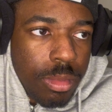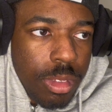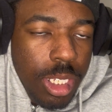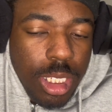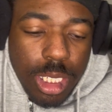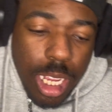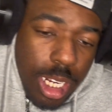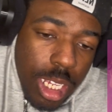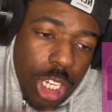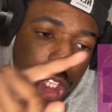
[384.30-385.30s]
He say,
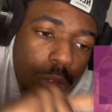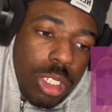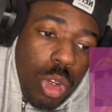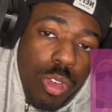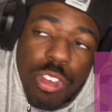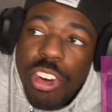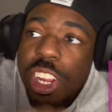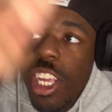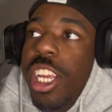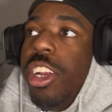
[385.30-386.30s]
nigga, you is over
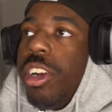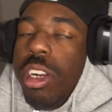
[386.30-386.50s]
here.